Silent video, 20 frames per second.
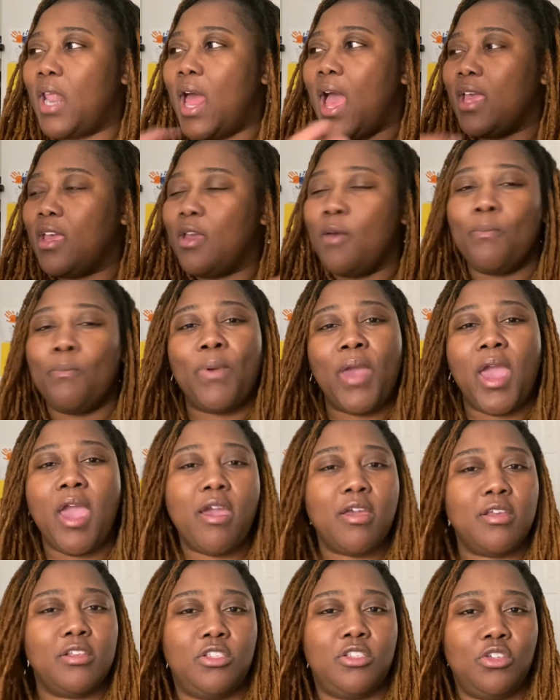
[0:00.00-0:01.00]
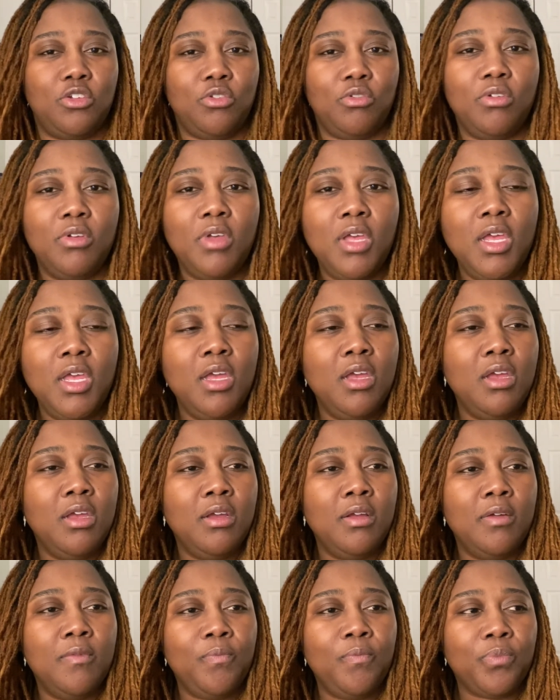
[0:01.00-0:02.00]
compare it to.
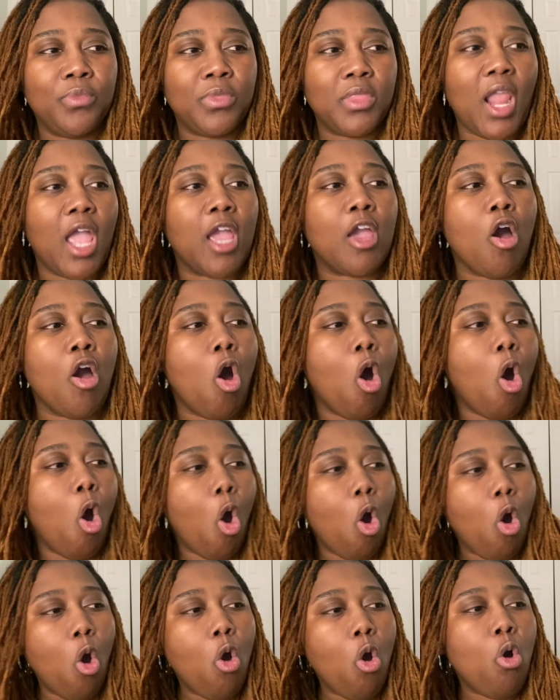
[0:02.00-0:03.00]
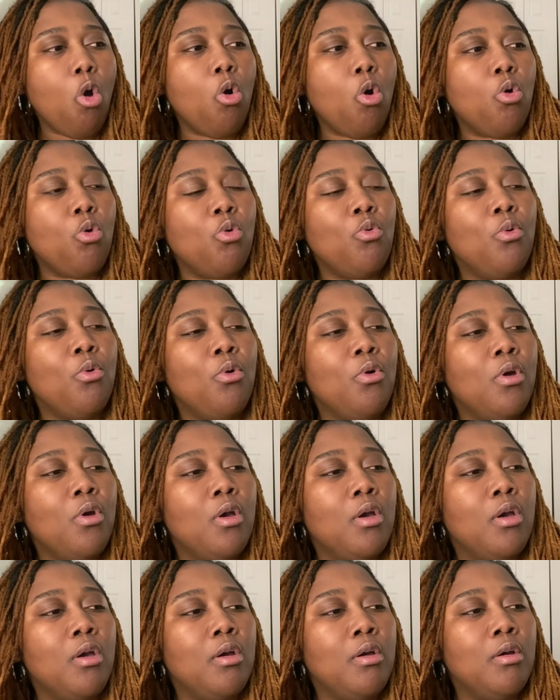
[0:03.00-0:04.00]
Like a old
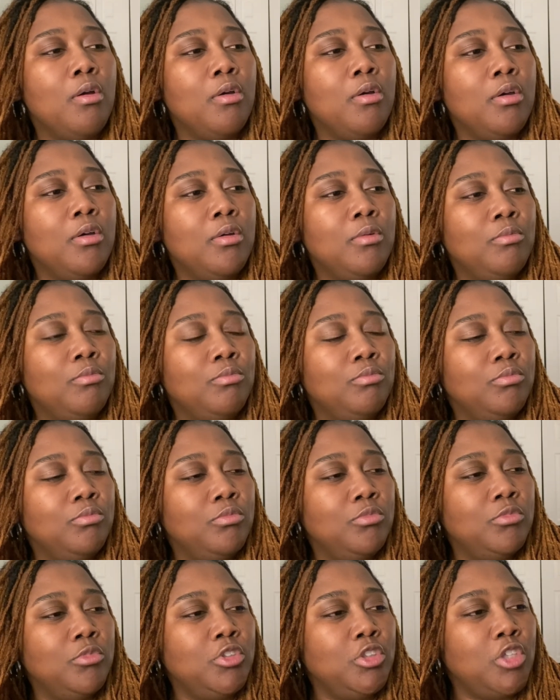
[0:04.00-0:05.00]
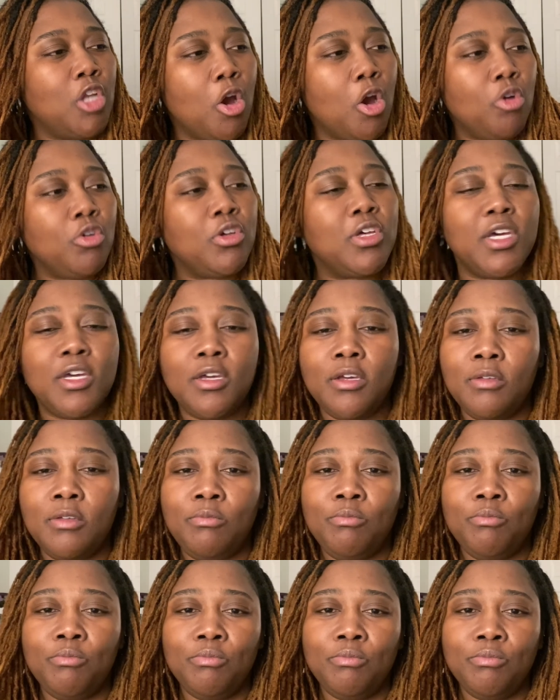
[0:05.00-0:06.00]
no
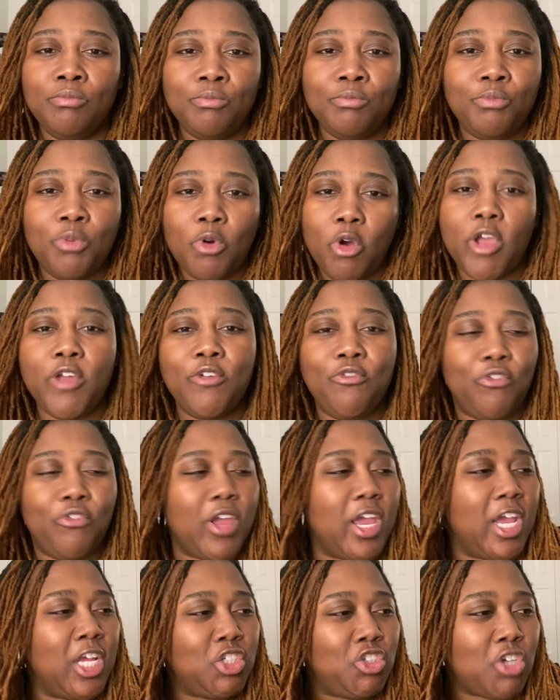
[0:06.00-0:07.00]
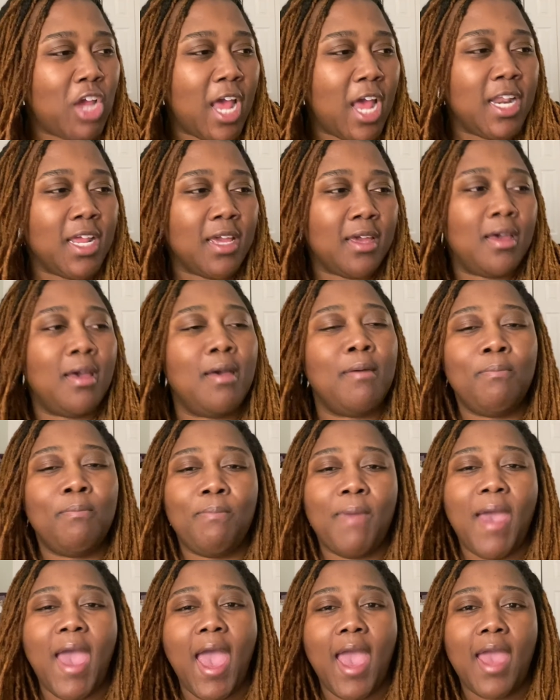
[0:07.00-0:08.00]
good boyfriend trying to come
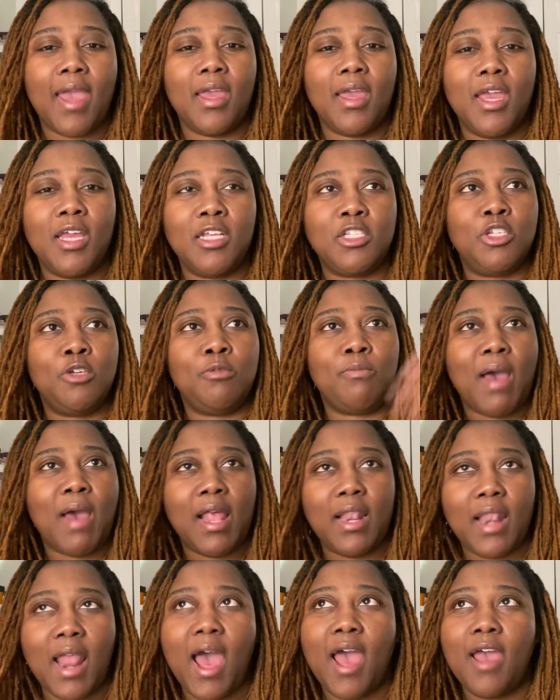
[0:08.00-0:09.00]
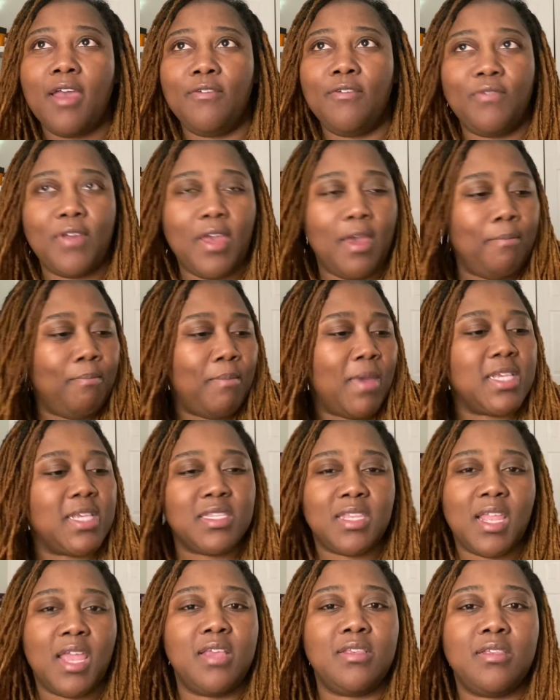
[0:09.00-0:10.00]
back into my life and mess
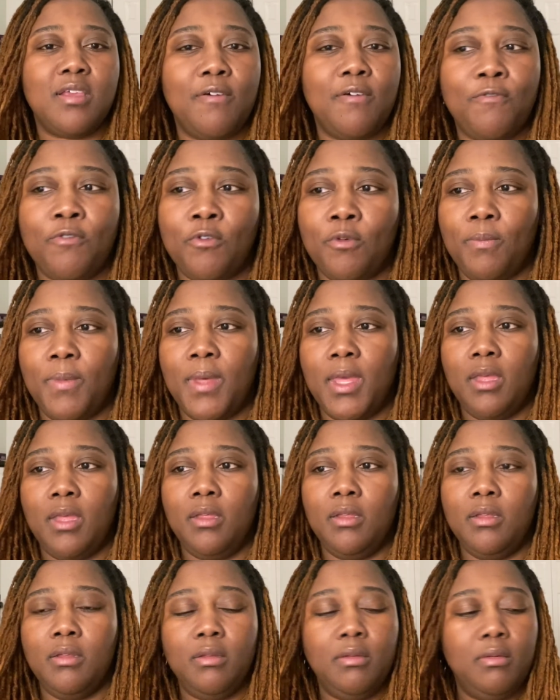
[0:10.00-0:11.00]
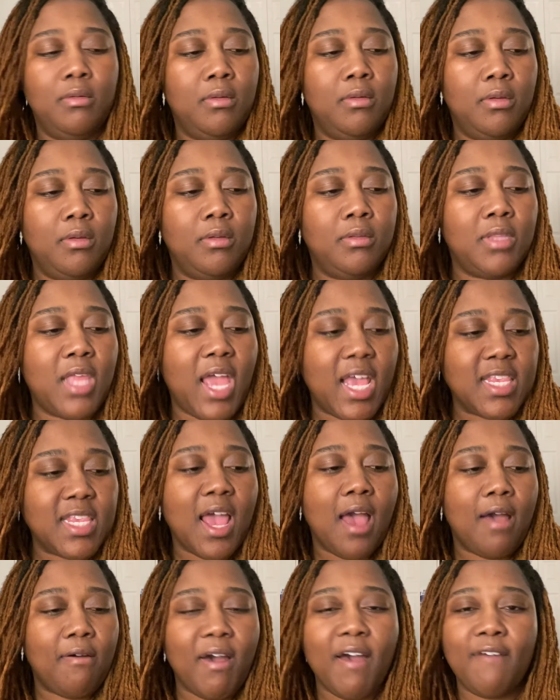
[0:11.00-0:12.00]
things up for me. That's
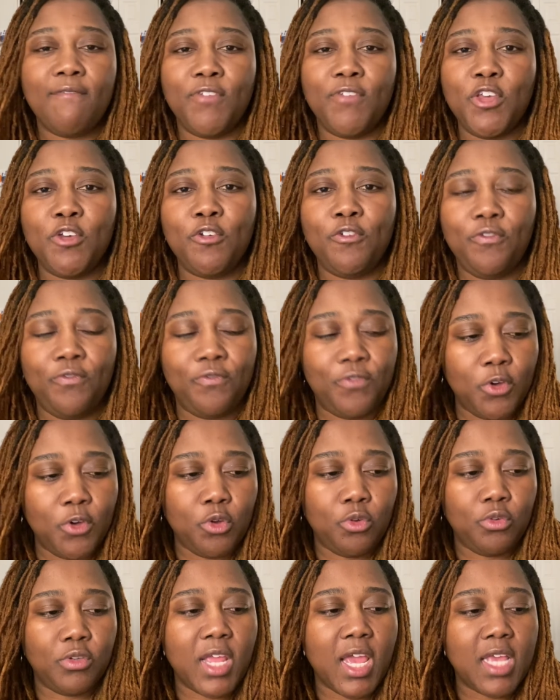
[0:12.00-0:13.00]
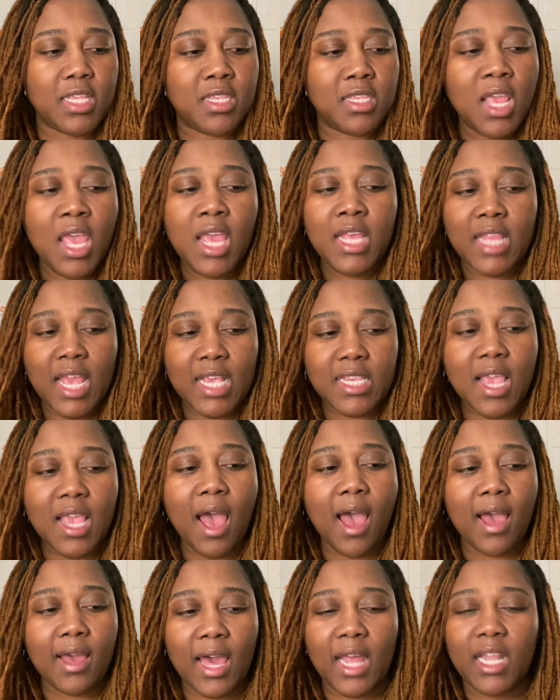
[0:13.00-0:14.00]
how I view food. That's
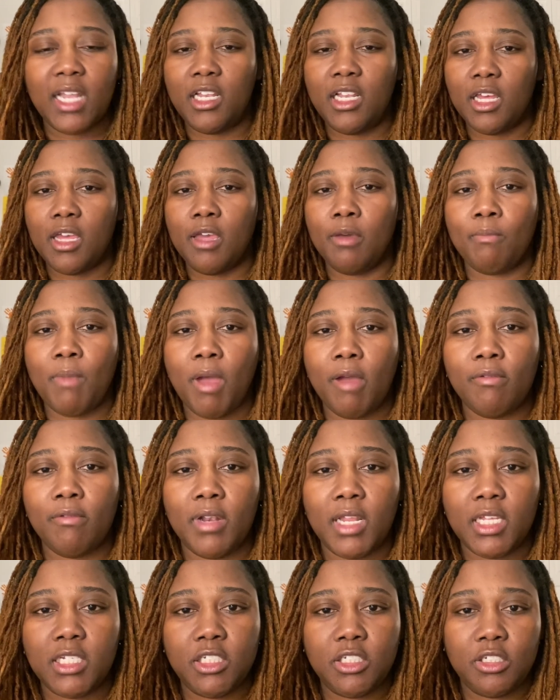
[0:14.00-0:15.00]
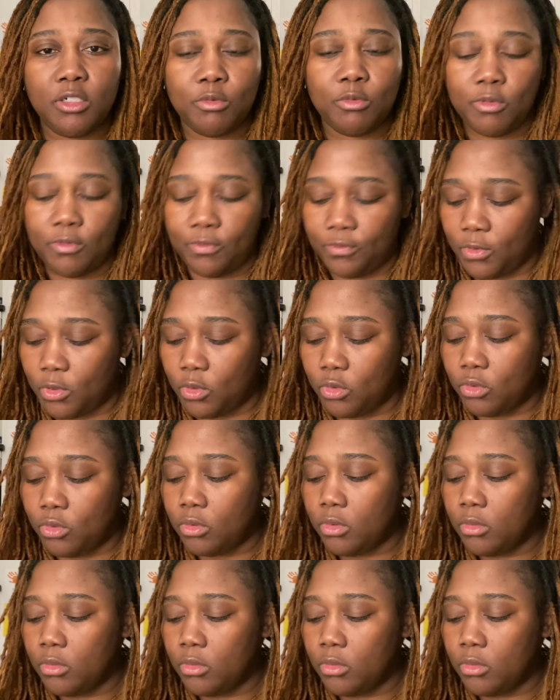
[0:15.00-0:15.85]
how I gotta look at my relationship with food.